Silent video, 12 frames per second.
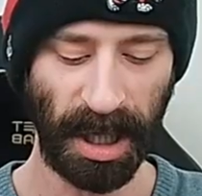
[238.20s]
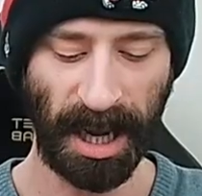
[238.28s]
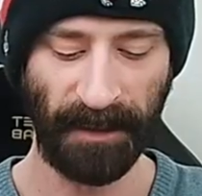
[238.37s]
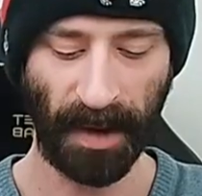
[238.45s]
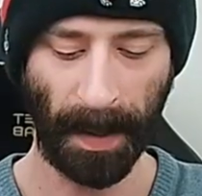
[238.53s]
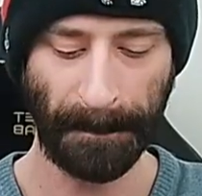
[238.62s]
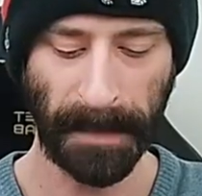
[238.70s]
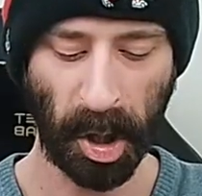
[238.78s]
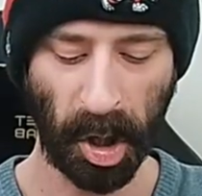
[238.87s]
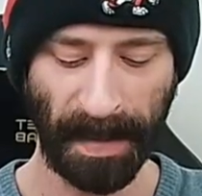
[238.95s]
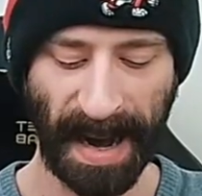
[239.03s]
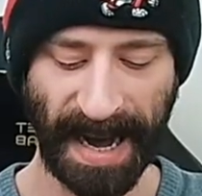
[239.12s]
of
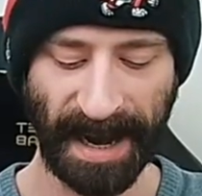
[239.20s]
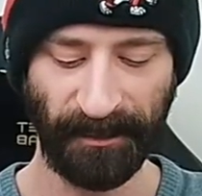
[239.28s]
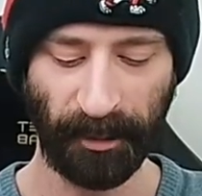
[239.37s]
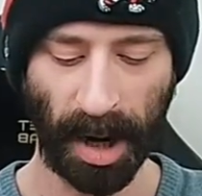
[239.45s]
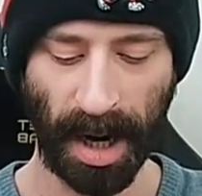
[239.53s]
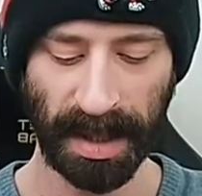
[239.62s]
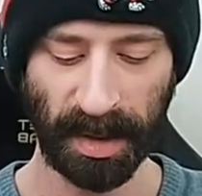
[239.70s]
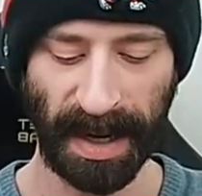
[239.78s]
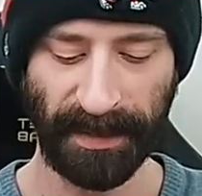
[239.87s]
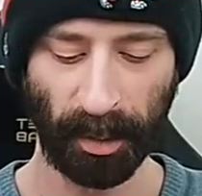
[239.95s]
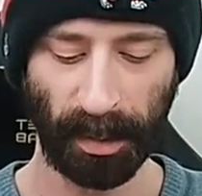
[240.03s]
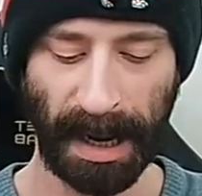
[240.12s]
Permafrost. We
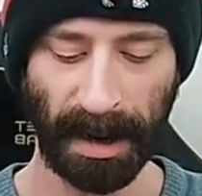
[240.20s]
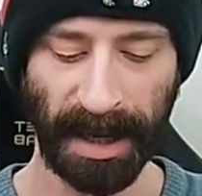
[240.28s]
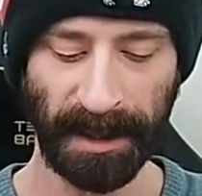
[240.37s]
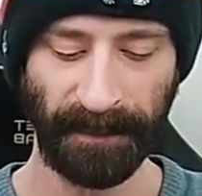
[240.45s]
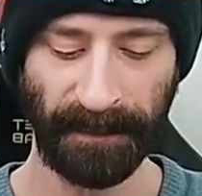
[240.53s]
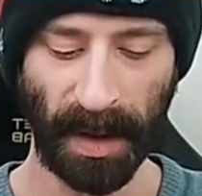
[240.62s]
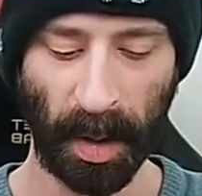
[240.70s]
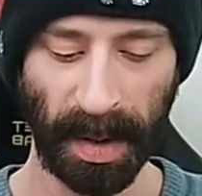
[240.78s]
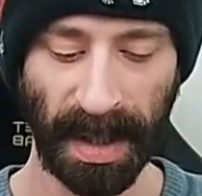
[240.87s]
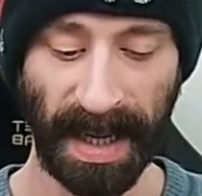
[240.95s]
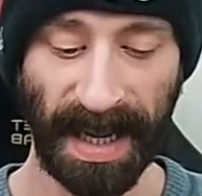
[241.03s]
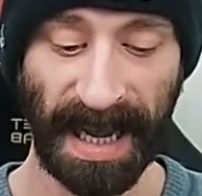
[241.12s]
have a rare
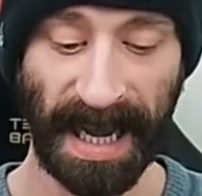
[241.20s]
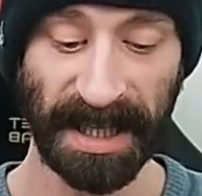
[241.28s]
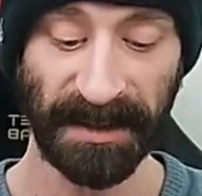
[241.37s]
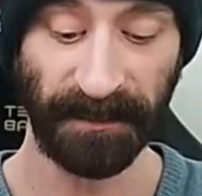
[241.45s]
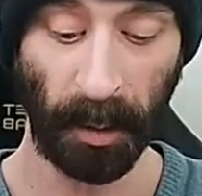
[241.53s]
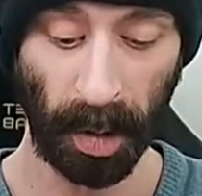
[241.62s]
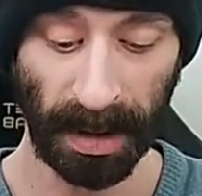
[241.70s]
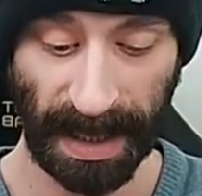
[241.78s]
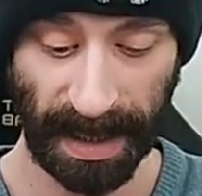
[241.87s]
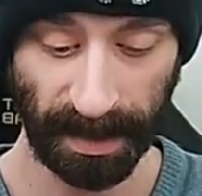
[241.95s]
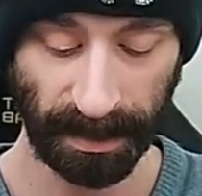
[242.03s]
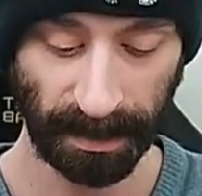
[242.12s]
Invoke as Vole.
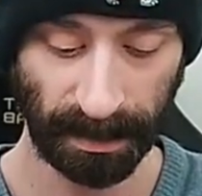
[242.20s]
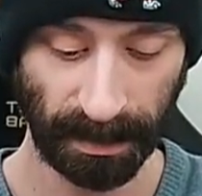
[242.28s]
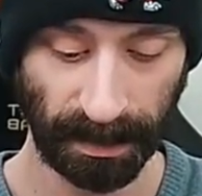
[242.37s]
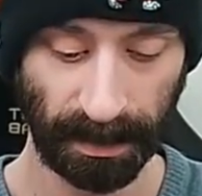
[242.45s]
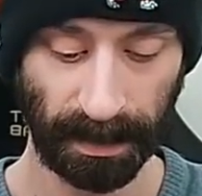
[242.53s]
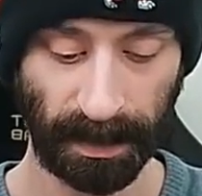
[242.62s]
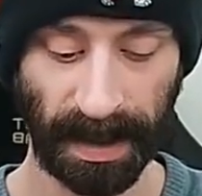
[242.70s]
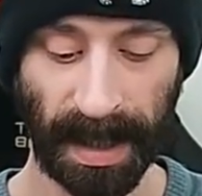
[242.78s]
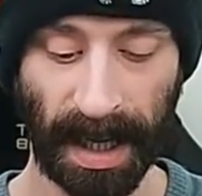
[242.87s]
I think I